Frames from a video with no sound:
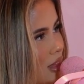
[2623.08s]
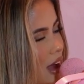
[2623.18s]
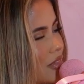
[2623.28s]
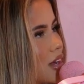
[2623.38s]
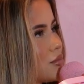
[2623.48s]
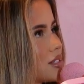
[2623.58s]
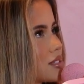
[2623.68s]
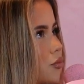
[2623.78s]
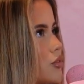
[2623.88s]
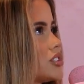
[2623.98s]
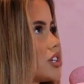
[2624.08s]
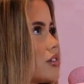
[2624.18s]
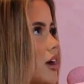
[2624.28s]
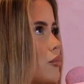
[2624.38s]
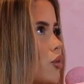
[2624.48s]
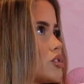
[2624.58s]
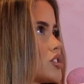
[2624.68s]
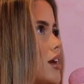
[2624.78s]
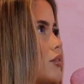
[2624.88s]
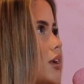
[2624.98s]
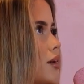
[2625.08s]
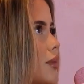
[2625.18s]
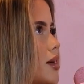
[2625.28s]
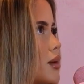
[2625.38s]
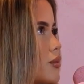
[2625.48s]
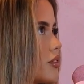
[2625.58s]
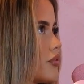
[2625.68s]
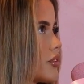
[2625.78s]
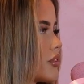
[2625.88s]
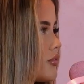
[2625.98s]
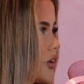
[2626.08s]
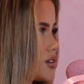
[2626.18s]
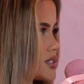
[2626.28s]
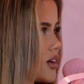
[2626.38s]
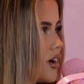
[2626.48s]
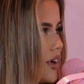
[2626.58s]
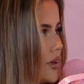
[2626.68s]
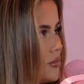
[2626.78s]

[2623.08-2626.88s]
I think I'm just more in general. I'm more shy when I meet people for the first time.